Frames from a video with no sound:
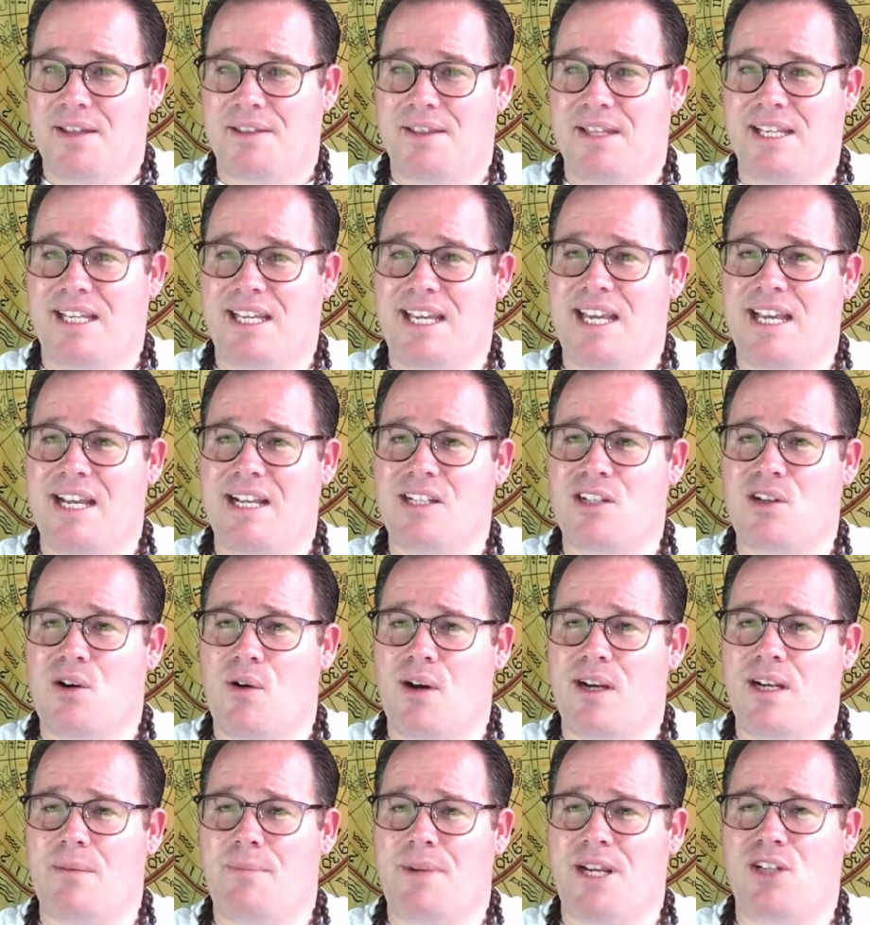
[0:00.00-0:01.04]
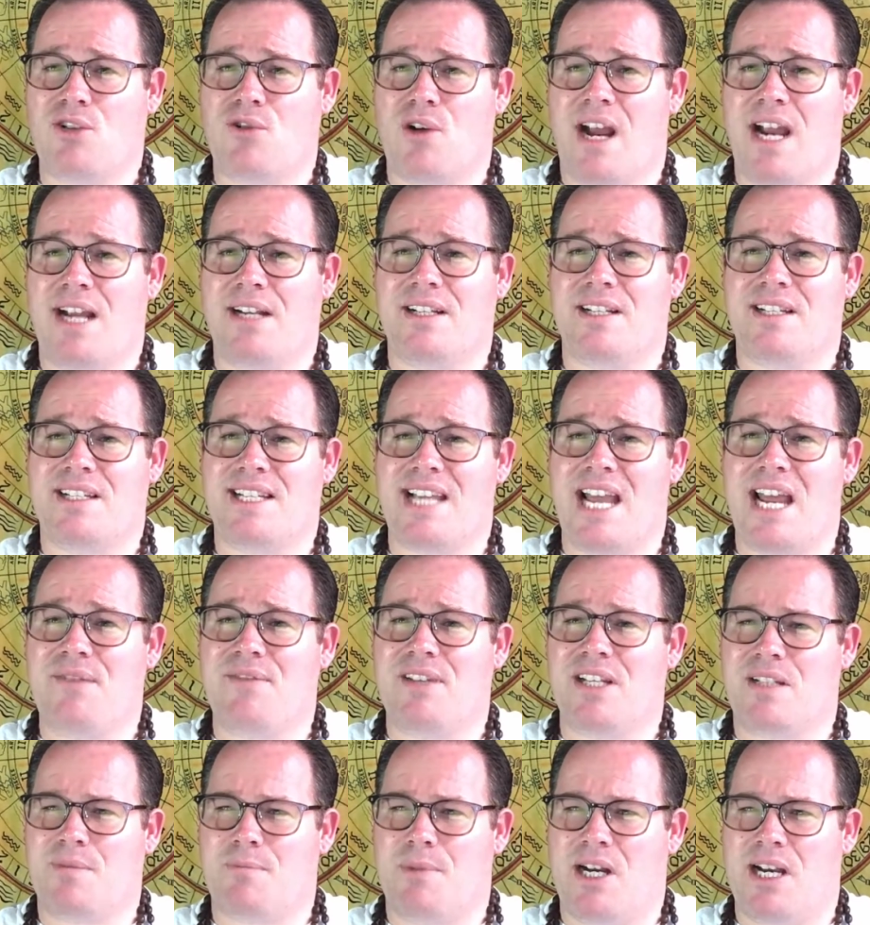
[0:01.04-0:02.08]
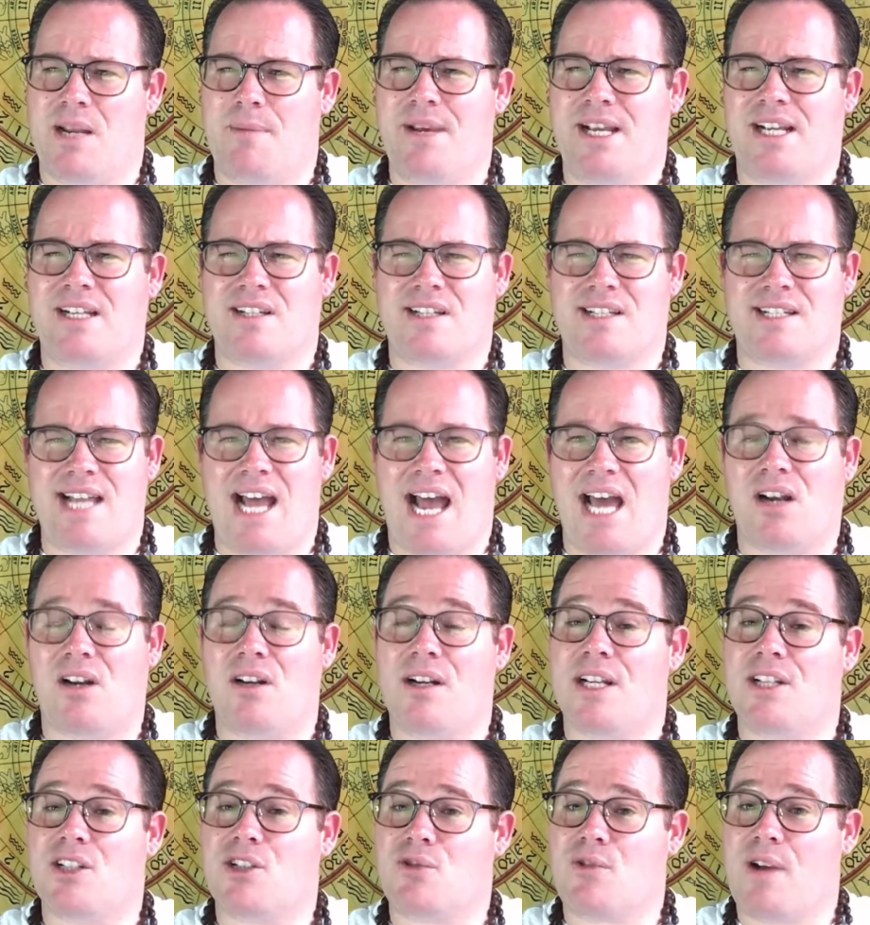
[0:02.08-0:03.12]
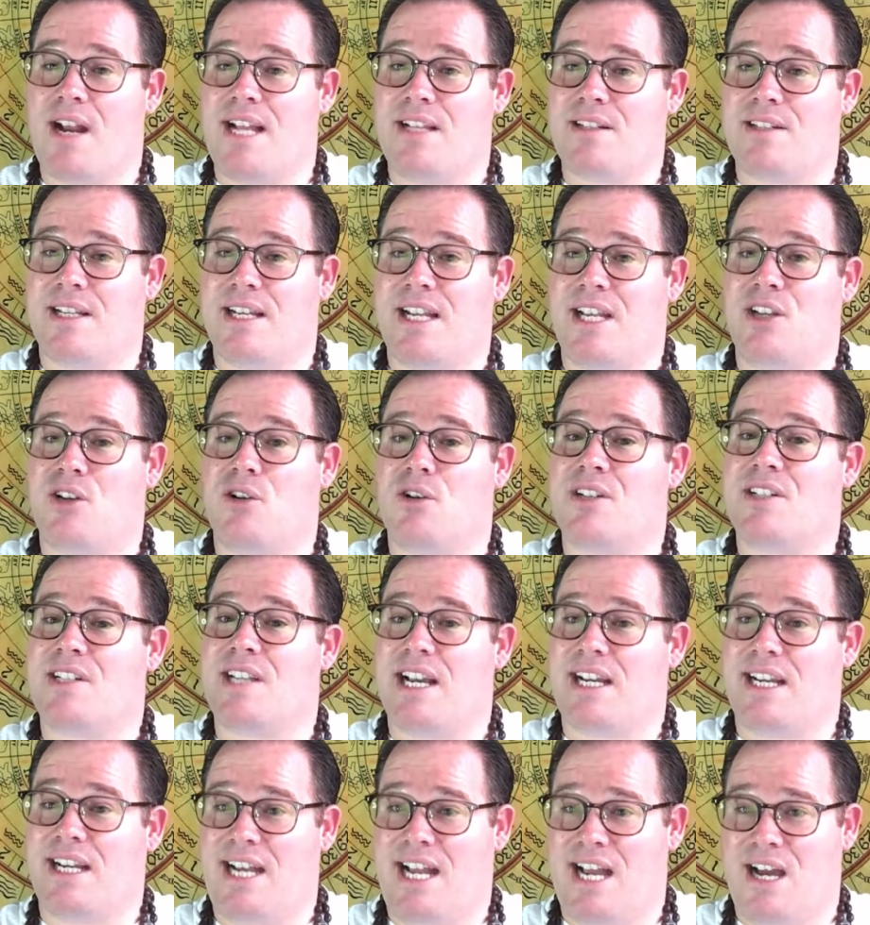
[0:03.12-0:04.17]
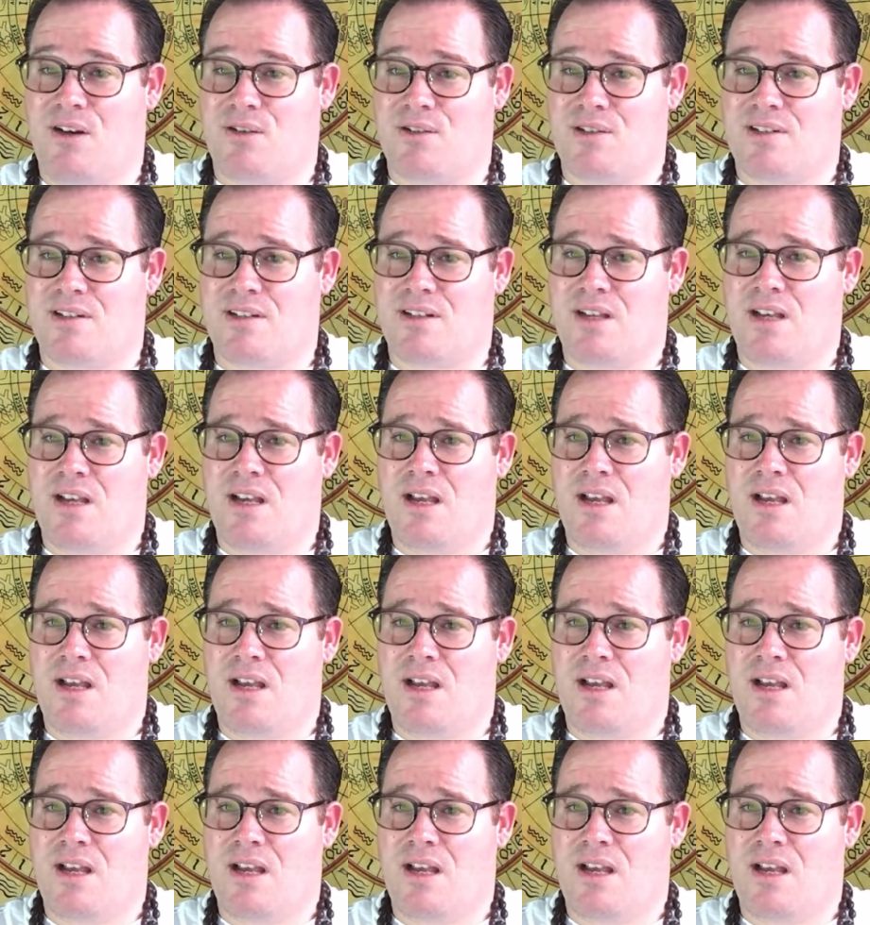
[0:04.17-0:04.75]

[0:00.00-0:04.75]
The key is going to be trying to save this money because Saturn is transiting your second house.